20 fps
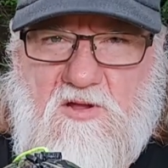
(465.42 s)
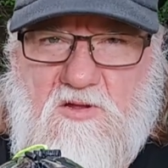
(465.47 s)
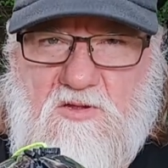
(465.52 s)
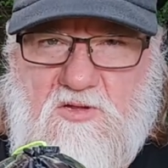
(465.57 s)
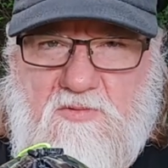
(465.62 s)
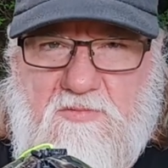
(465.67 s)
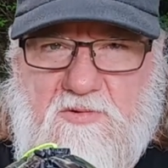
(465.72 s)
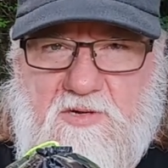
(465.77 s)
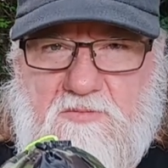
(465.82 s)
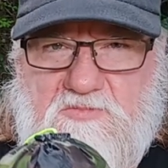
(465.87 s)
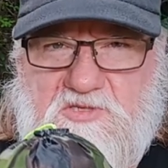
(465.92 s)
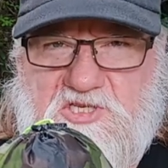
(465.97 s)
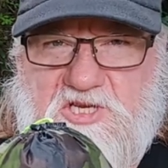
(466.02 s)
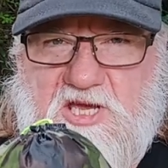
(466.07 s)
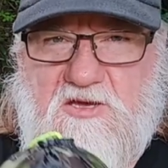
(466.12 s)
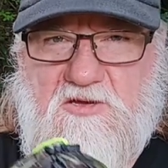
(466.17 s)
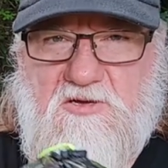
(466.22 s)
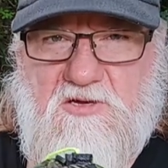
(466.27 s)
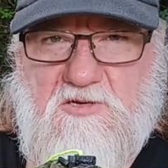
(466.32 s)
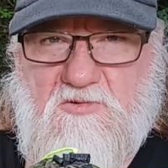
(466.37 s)
aluminum
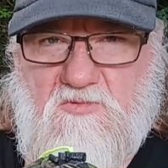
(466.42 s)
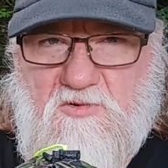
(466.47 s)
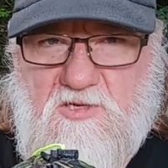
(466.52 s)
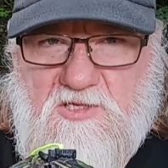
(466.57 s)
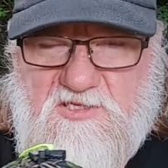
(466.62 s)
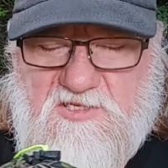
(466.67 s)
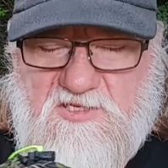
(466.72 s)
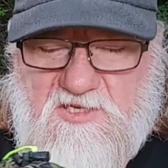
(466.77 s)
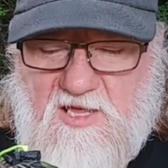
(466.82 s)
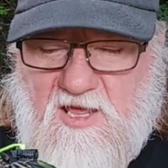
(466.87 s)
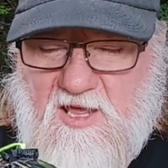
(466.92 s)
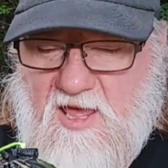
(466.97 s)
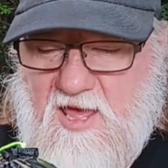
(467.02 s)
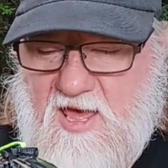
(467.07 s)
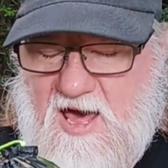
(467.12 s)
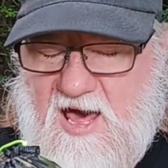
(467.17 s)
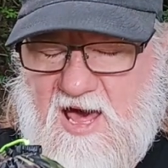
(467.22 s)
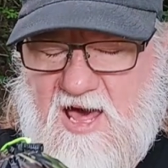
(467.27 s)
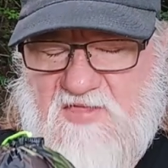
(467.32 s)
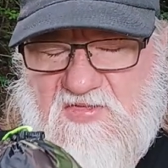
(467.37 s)
J-hook ones,
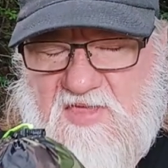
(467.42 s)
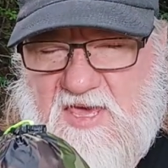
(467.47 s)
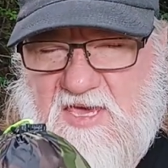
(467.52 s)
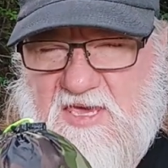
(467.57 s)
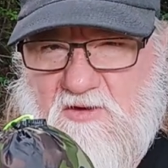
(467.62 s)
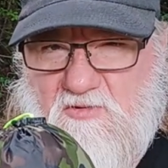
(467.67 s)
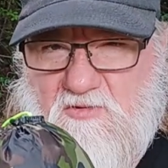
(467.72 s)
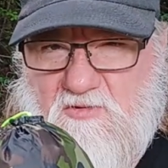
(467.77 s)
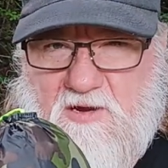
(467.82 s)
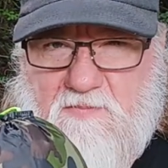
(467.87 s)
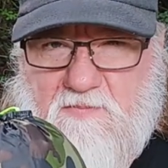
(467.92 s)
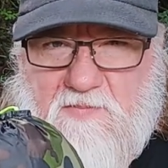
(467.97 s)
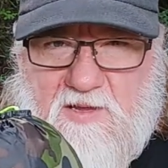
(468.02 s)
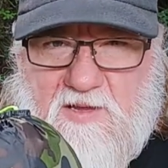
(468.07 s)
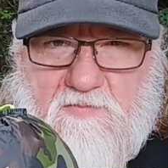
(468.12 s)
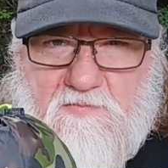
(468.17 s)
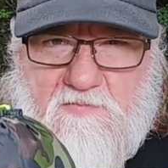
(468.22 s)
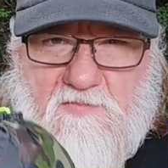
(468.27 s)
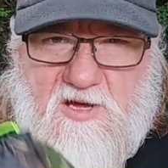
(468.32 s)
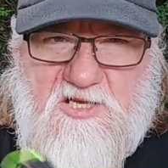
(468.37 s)
I think it would have
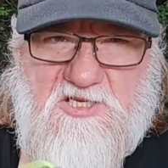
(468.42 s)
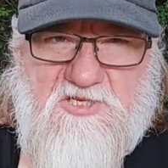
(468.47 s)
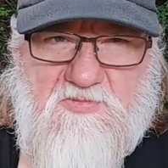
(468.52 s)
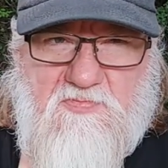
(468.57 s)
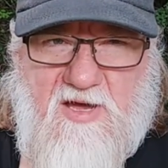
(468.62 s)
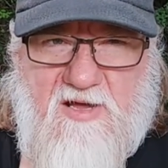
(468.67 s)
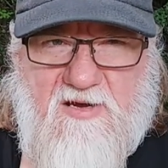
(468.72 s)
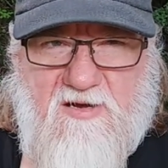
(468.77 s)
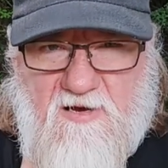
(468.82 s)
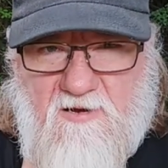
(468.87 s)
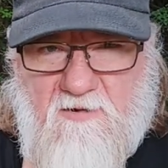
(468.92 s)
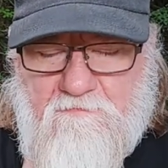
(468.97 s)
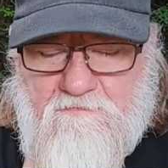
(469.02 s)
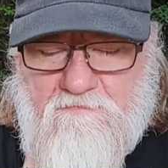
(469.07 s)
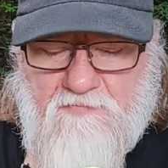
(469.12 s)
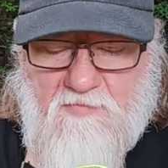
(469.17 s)
been much better.